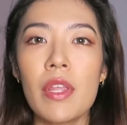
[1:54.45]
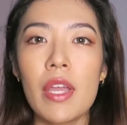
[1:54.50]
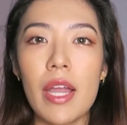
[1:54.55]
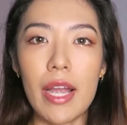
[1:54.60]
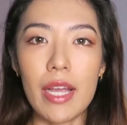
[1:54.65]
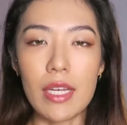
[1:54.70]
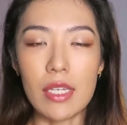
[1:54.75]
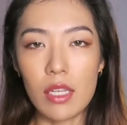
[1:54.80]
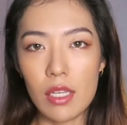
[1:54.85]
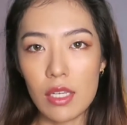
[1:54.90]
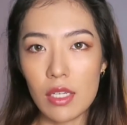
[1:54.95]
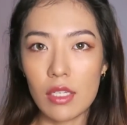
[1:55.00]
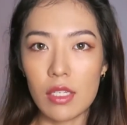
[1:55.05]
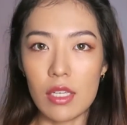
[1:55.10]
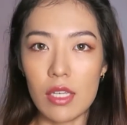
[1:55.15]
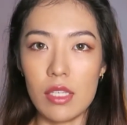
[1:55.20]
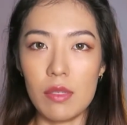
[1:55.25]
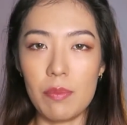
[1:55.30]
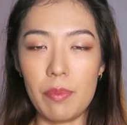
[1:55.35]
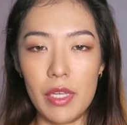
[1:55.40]
I think
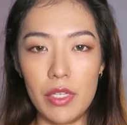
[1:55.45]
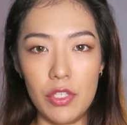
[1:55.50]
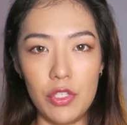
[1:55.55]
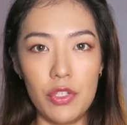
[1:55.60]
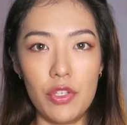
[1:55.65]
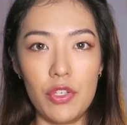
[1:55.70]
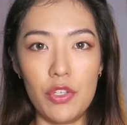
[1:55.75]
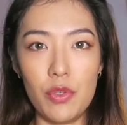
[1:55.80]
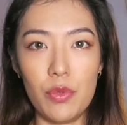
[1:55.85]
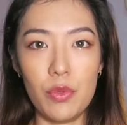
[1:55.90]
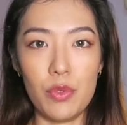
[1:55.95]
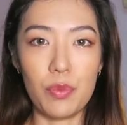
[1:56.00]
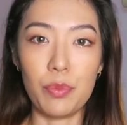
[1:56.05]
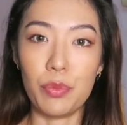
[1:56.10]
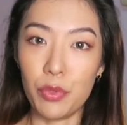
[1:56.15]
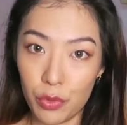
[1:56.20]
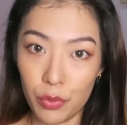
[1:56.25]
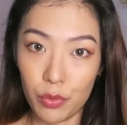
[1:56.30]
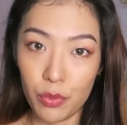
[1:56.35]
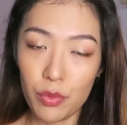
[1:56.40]
it's best to use
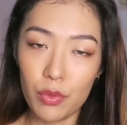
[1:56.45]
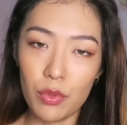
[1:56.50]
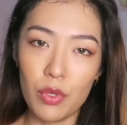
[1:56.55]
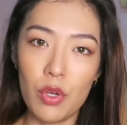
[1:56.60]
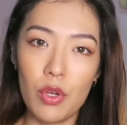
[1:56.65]
blue